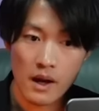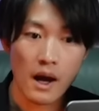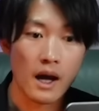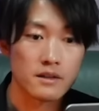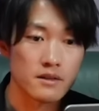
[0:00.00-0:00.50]

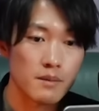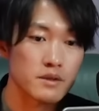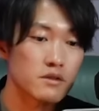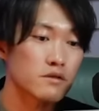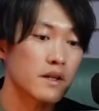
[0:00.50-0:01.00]
I'd love to
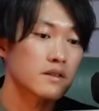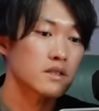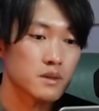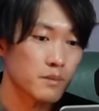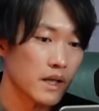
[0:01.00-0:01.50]
create a
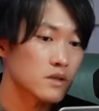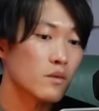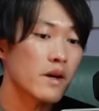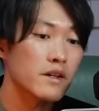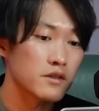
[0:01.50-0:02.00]
space where
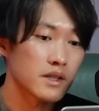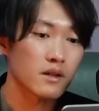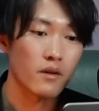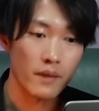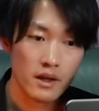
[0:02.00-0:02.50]
you can
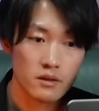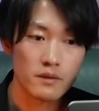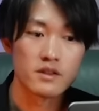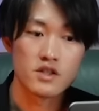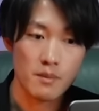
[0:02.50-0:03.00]
connect with
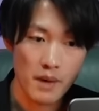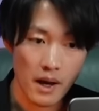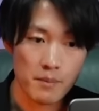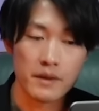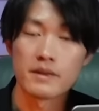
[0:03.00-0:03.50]
Japan
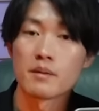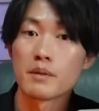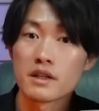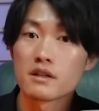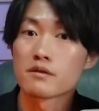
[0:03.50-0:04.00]
in a
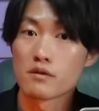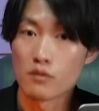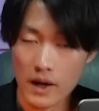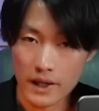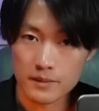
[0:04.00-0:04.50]
meaningful
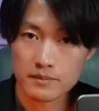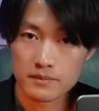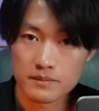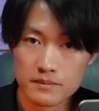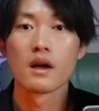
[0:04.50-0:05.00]
way.
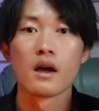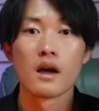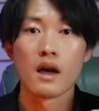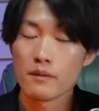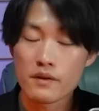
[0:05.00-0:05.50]
And
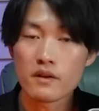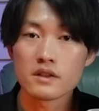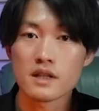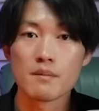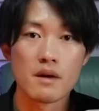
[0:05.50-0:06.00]
of course,
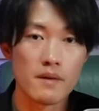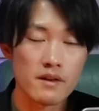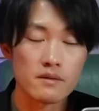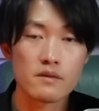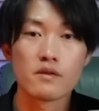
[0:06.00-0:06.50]
I'm
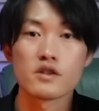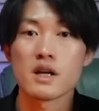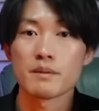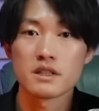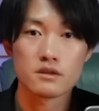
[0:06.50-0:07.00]
available for
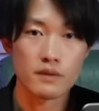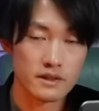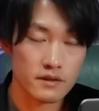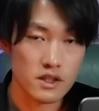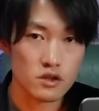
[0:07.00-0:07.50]
Japanese
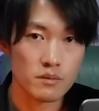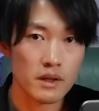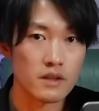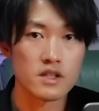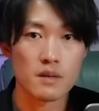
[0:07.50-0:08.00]
translation and
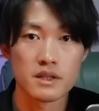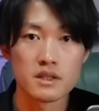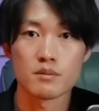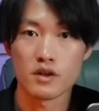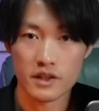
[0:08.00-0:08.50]
Japanese
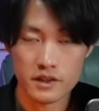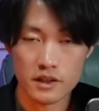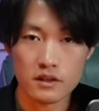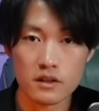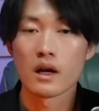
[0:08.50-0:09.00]

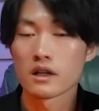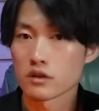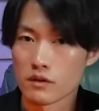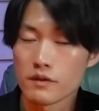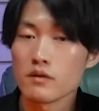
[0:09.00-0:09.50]
marketing. So if
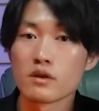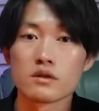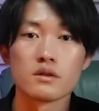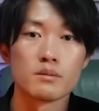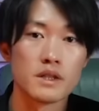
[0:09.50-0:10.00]
you want to do
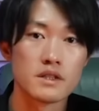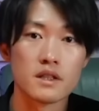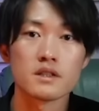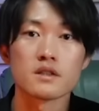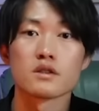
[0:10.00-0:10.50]

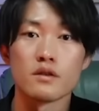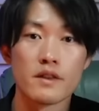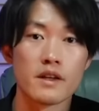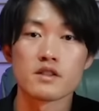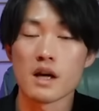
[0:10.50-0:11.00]
business using
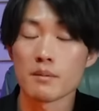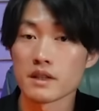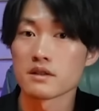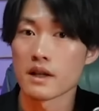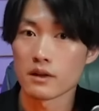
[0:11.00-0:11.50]
Japanese
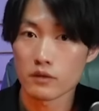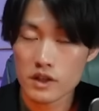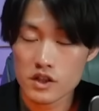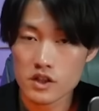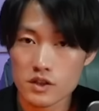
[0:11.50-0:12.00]

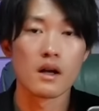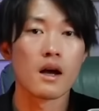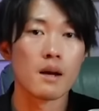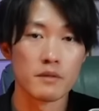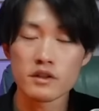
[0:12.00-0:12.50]
language, I'm
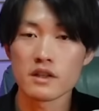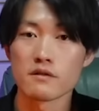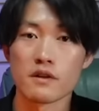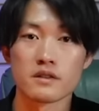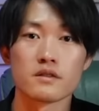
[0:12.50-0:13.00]
looking
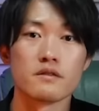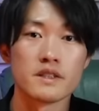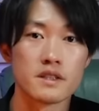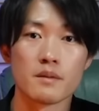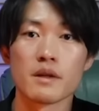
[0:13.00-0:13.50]
forward to
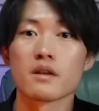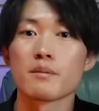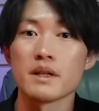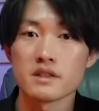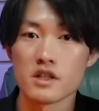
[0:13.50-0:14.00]
receiving
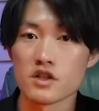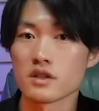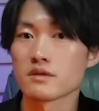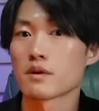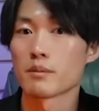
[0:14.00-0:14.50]
messages
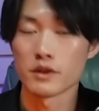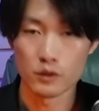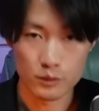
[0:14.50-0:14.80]
from you.